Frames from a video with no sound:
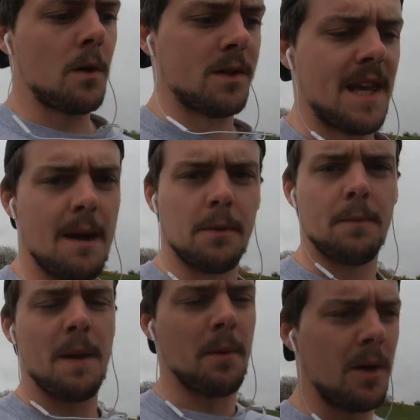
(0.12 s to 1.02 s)
What's happening,
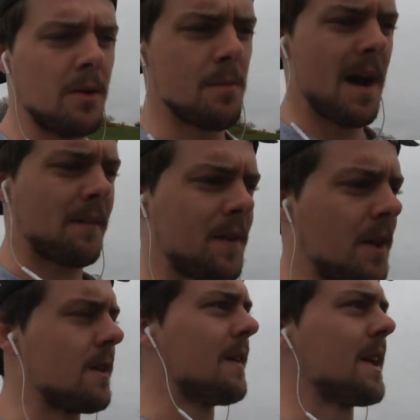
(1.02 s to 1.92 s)
people? We're back for
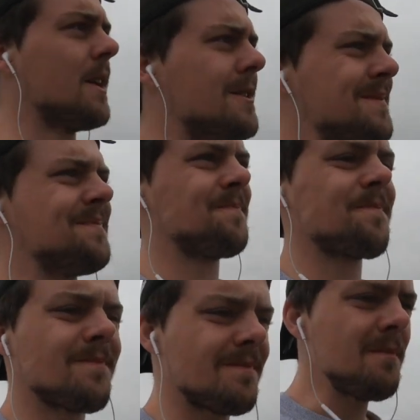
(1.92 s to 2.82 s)
another video.
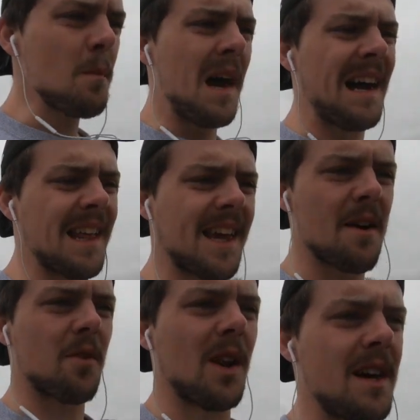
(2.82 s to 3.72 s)
I, like
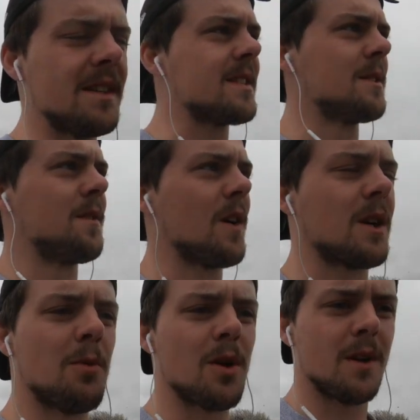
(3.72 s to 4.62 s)
everyone else in the
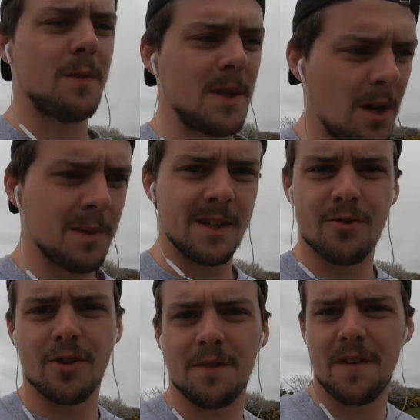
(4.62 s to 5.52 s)
fucking world, have been nominated to
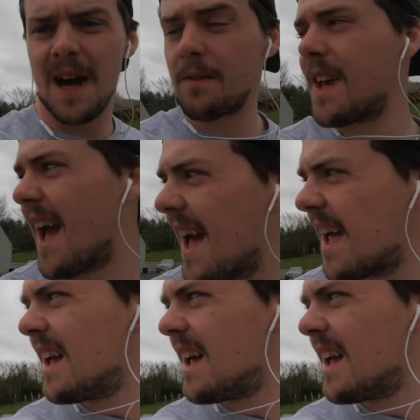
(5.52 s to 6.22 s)
run a 5k.